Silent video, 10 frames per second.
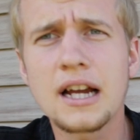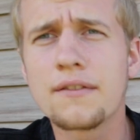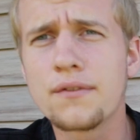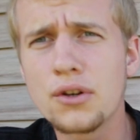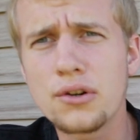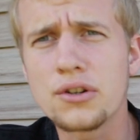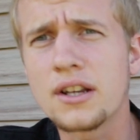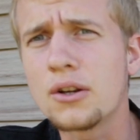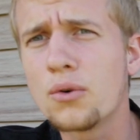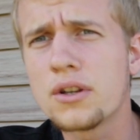I have learned
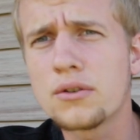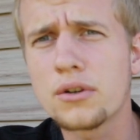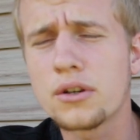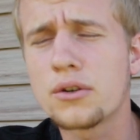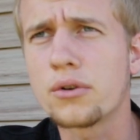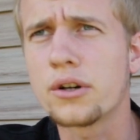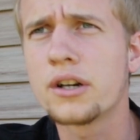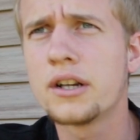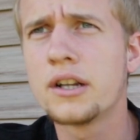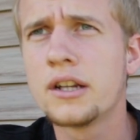in going door to door
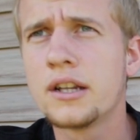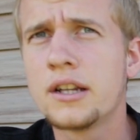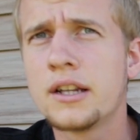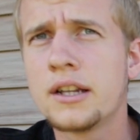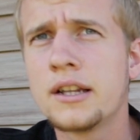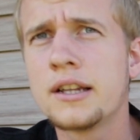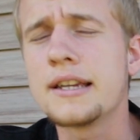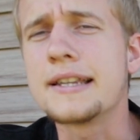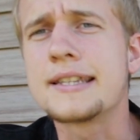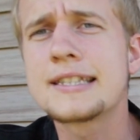
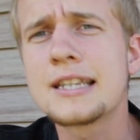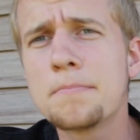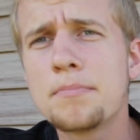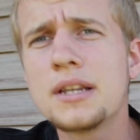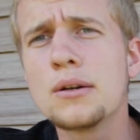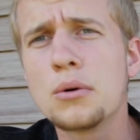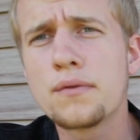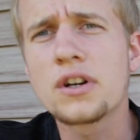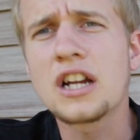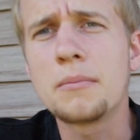is simply
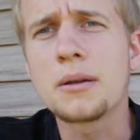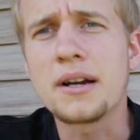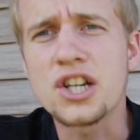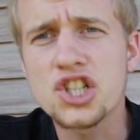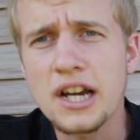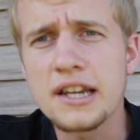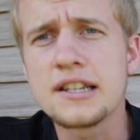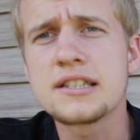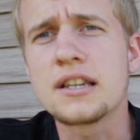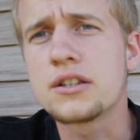overcoming my
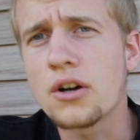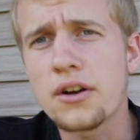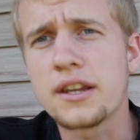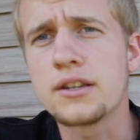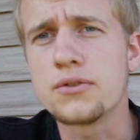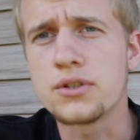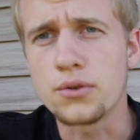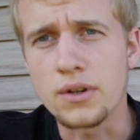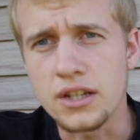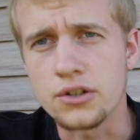shyness in talking to
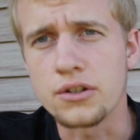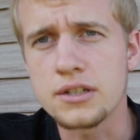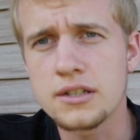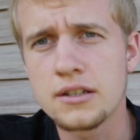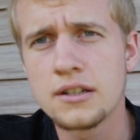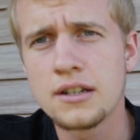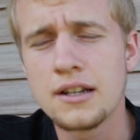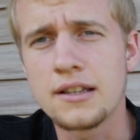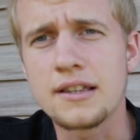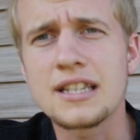strangers.
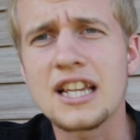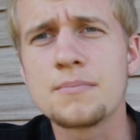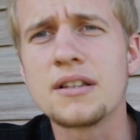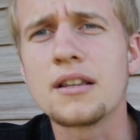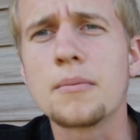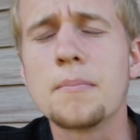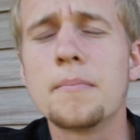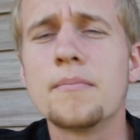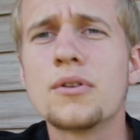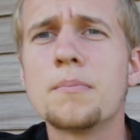this has been the
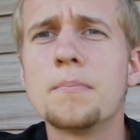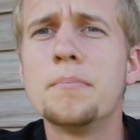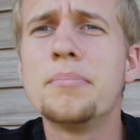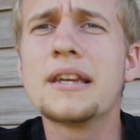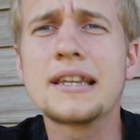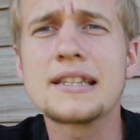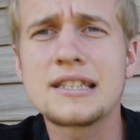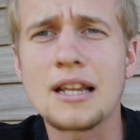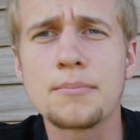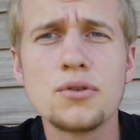biggest
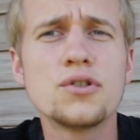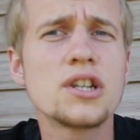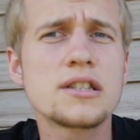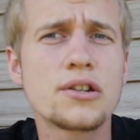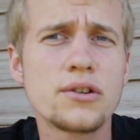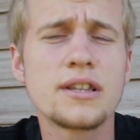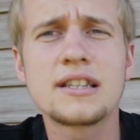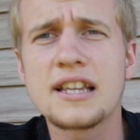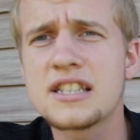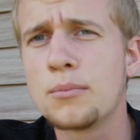step. You just heard the
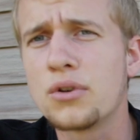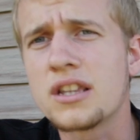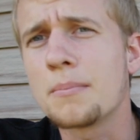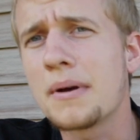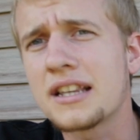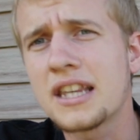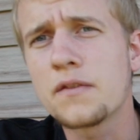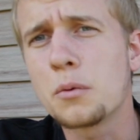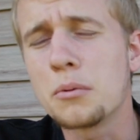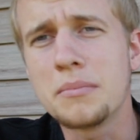testimony that Matt
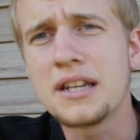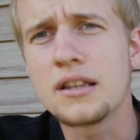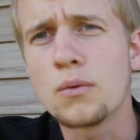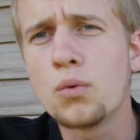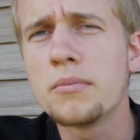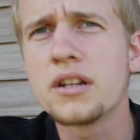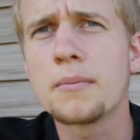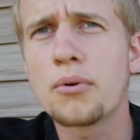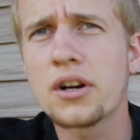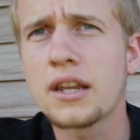gave of meeting the woman in
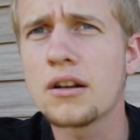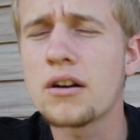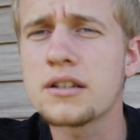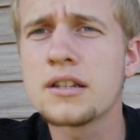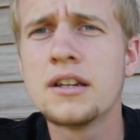the parking lot.